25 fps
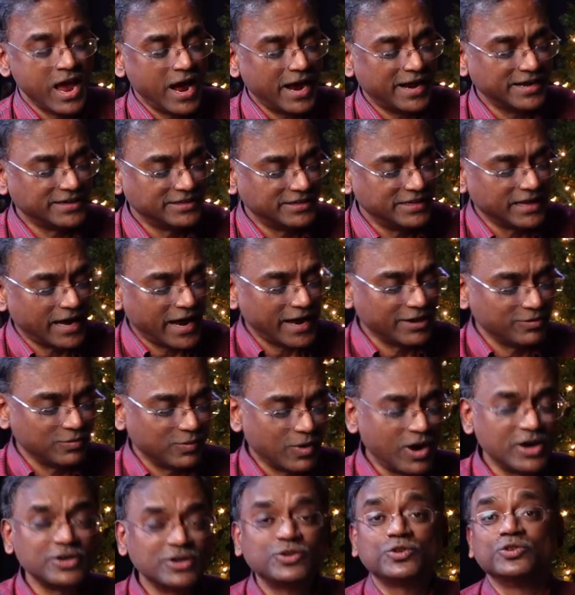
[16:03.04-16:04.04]
And I
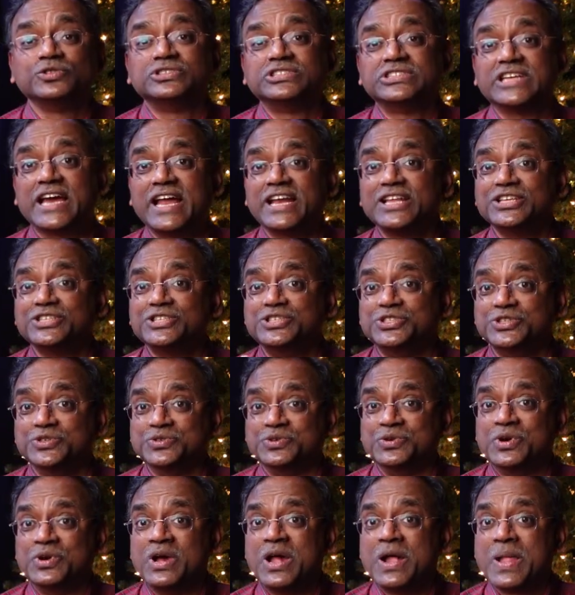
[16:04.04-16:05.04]
want to challenge
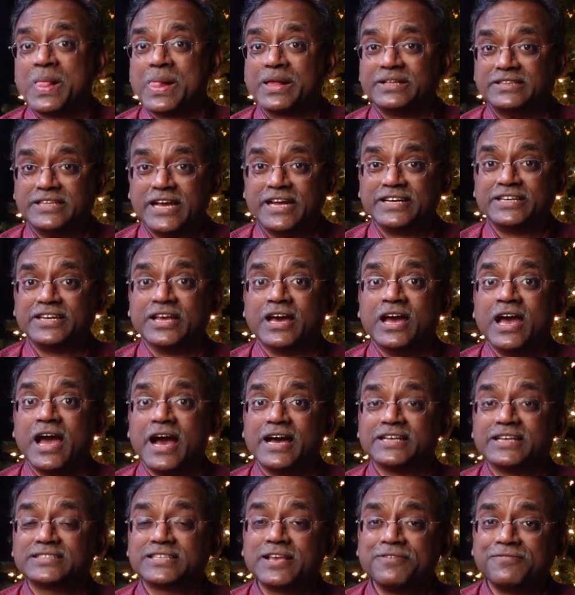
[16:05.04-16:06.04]
you that
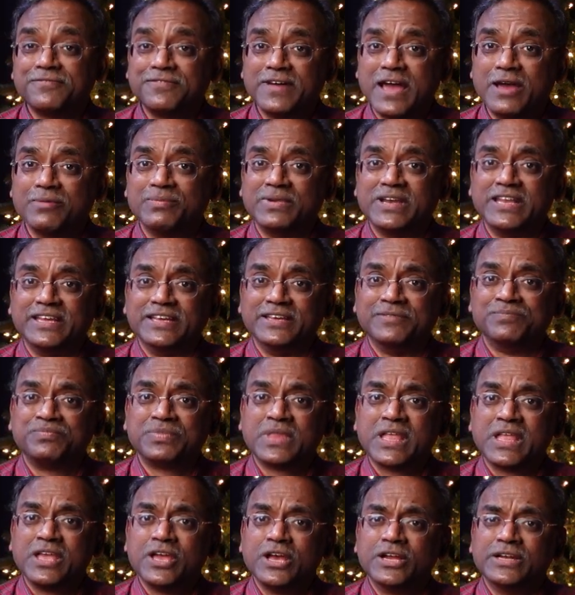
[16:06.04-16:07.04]
as a family,
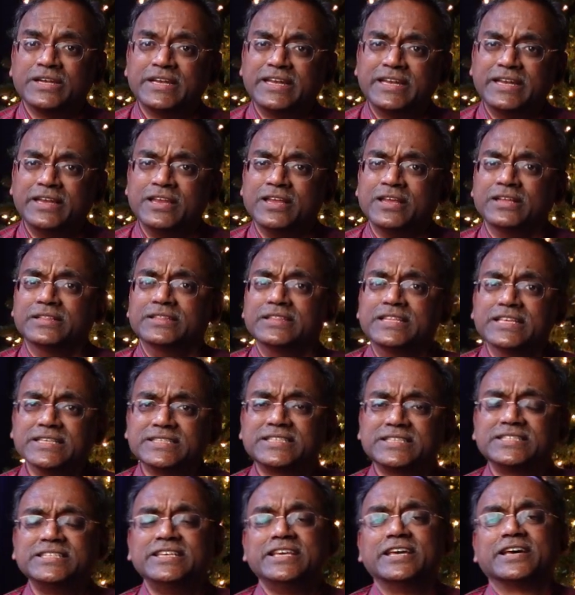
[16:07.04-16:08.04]

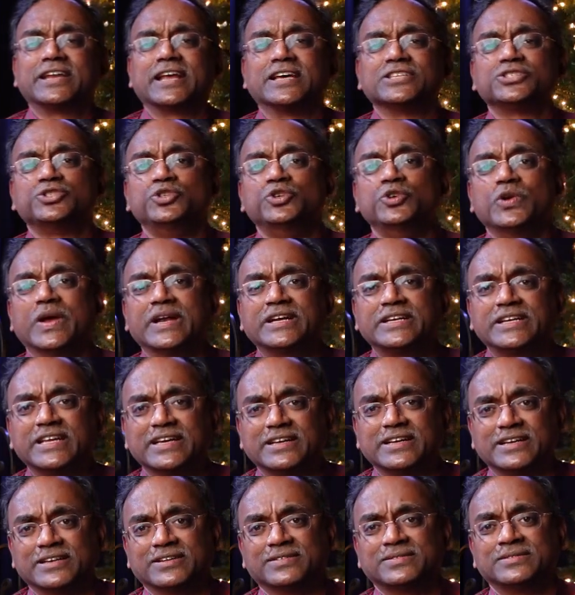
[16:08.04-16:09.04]
this year, as you
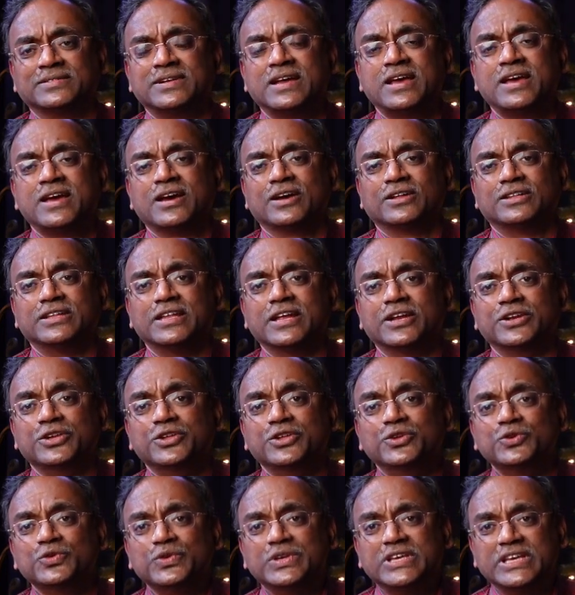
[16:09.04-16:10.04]
enter the
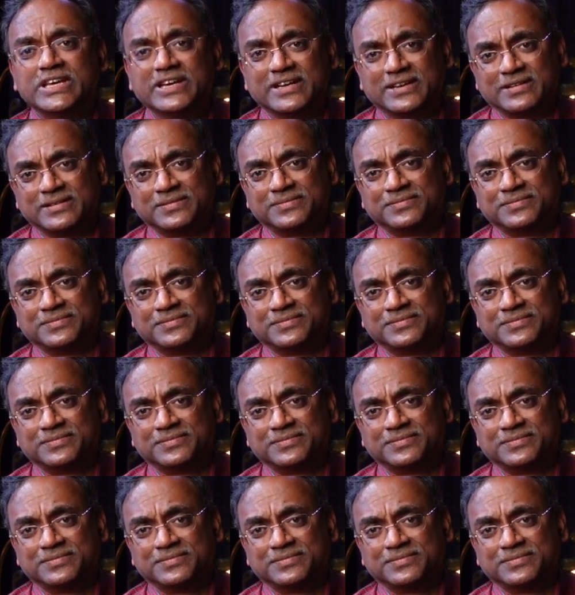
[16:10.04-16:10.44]
new year,